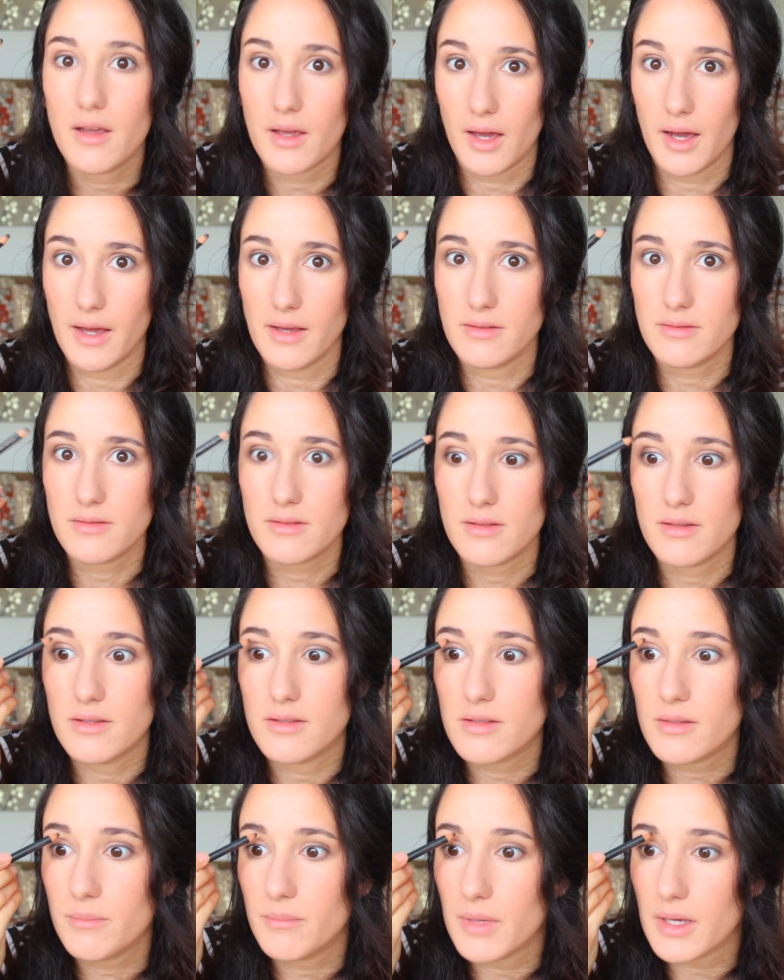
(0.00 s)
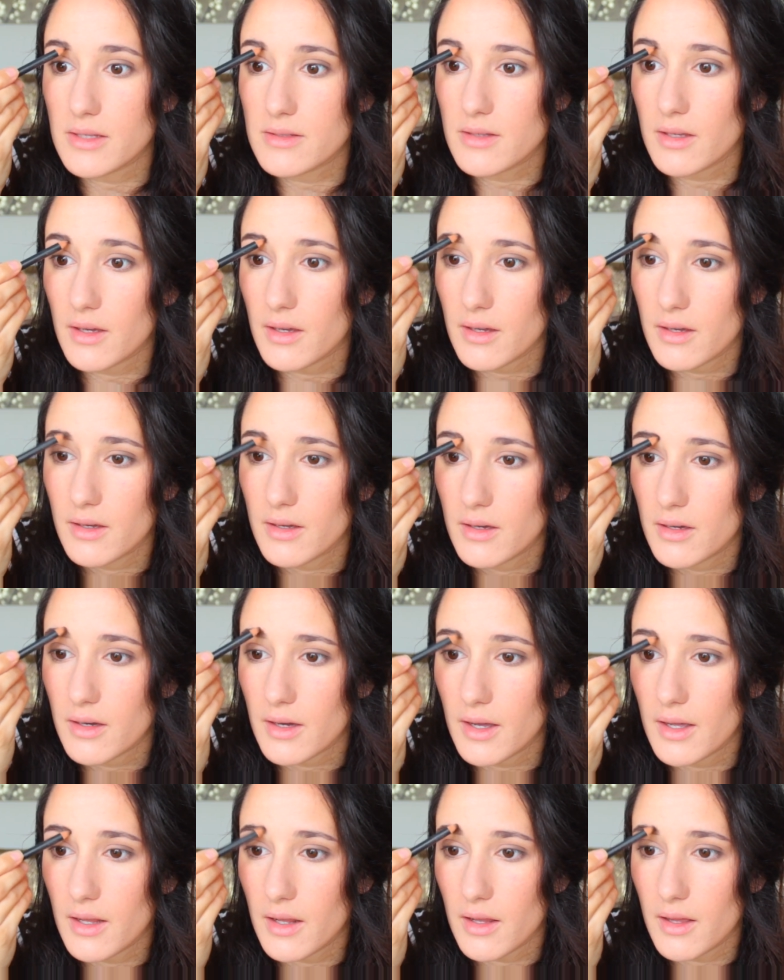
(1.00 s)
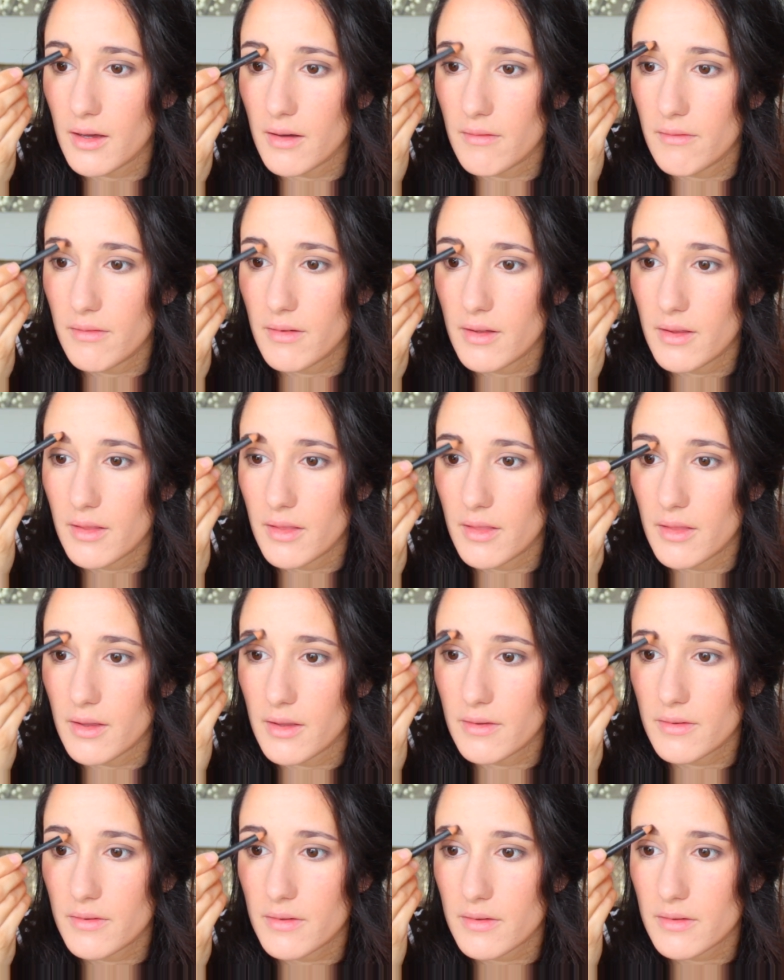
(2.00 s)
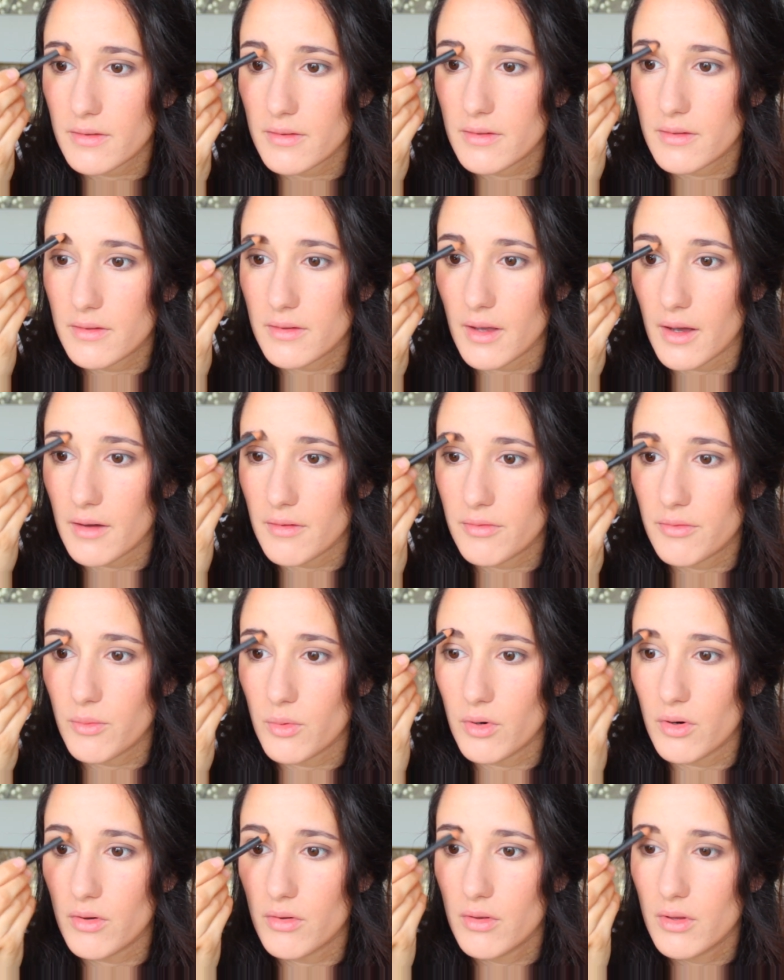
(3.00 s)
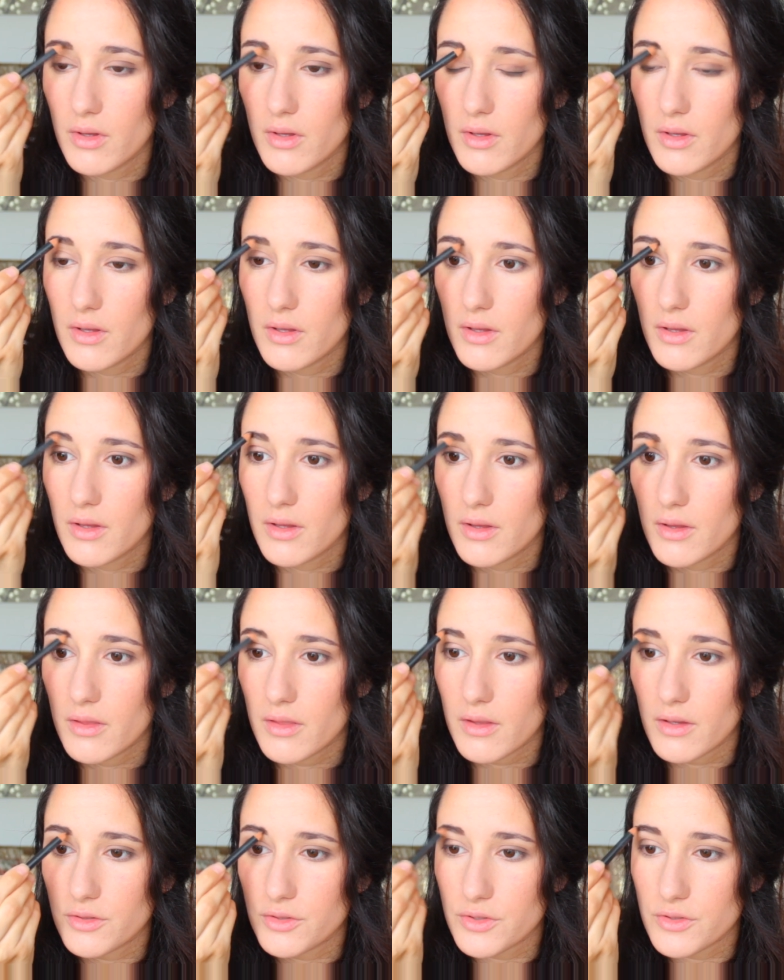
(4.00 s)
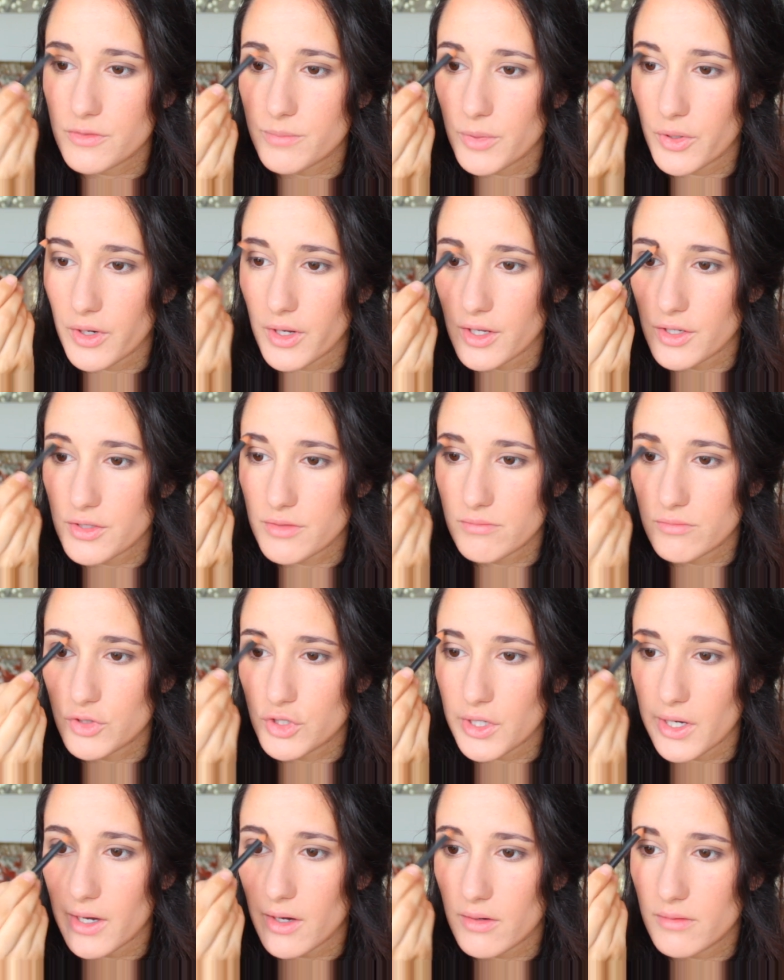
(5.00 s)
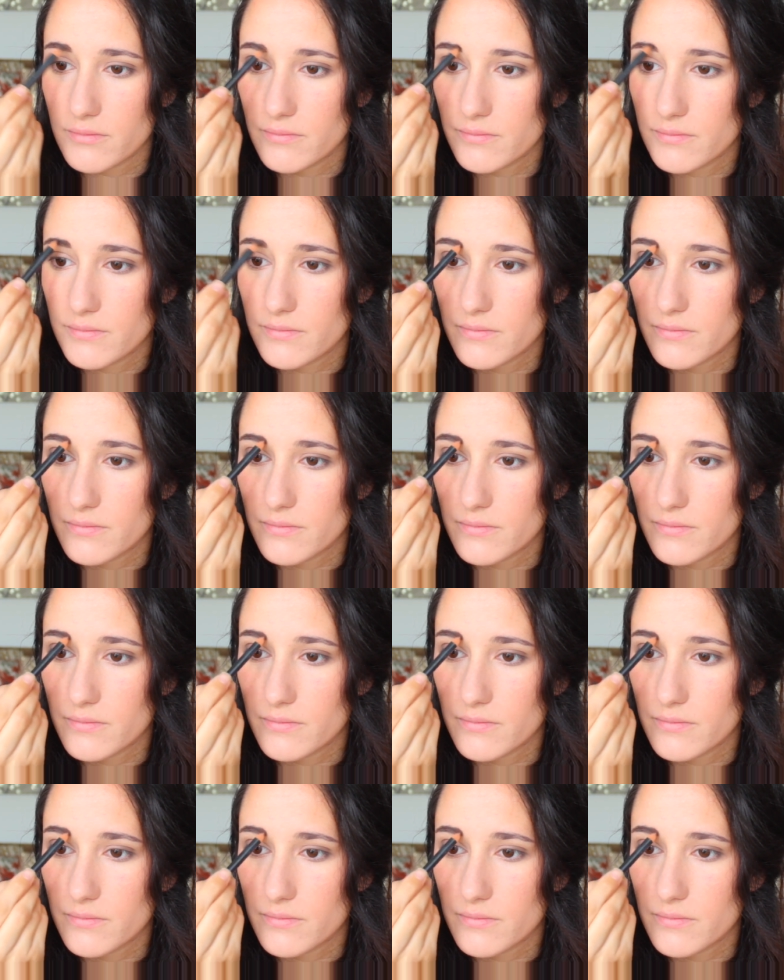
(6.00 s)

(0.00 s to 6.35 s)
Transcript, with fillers: Guys, it's amazing. I love this stuff. Well, the Juice Beauty gel.